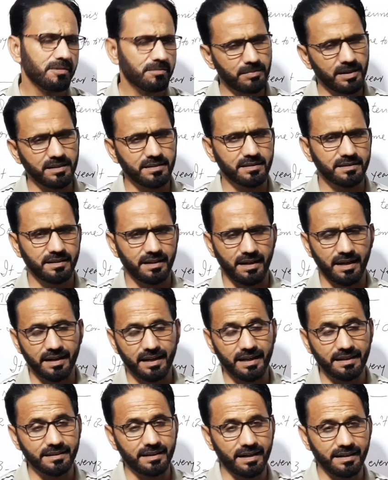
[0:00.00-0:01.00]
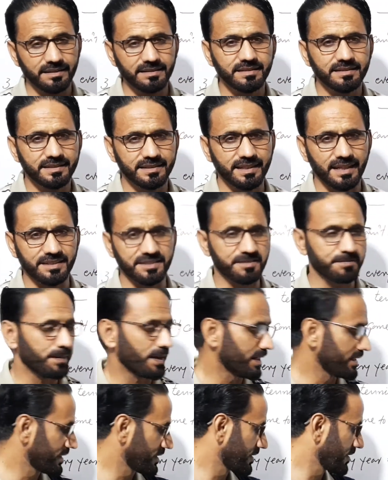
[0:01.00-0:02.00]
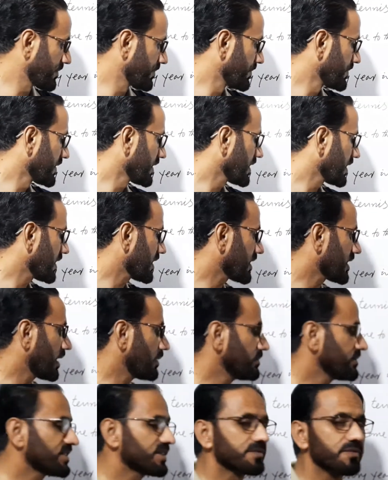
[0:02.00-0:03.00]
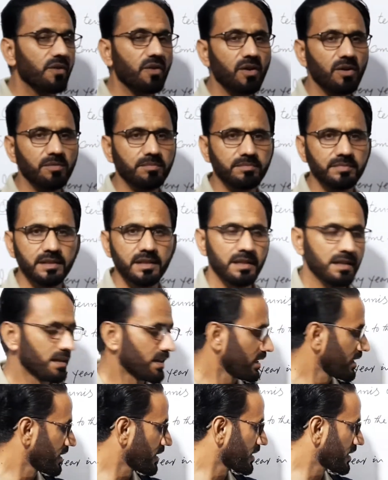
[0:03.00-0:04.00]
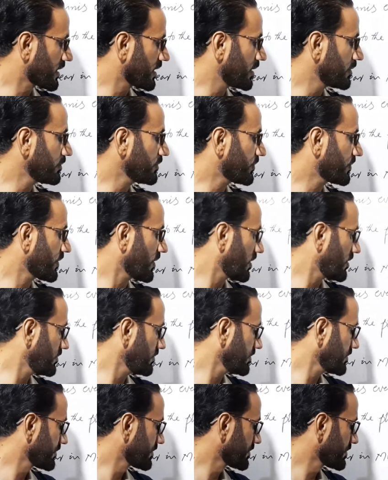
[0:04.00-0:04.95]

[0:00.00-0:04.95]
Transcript: but again that is tense based. Comes from, come from,